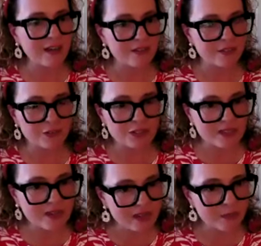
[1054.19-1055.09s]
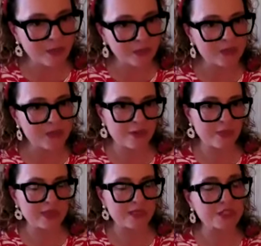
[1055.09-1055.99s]
uh, there's a ton of military
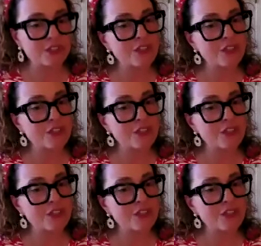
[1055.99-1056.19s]
bases.